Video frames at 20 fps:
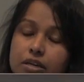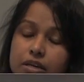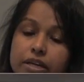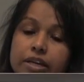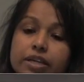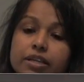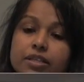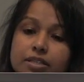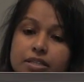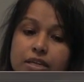
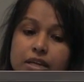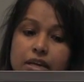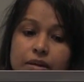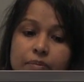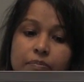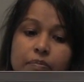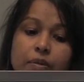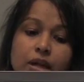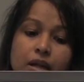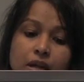its
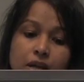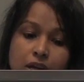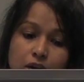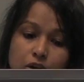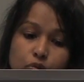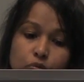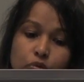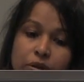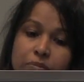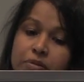
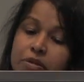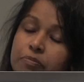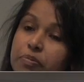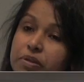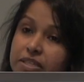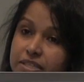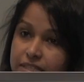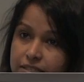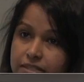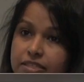women,
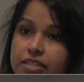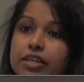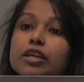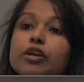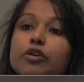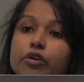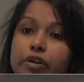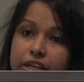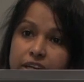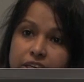peace and
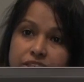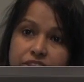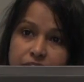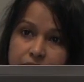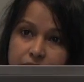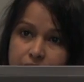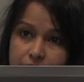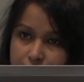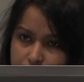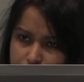security
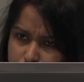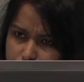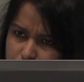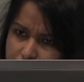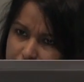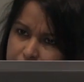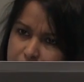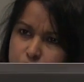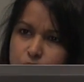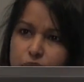agenda. So
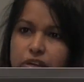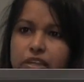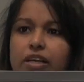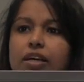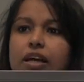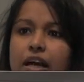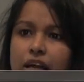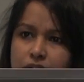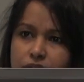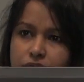that's where the
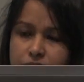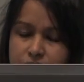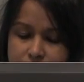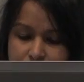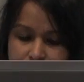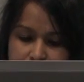countries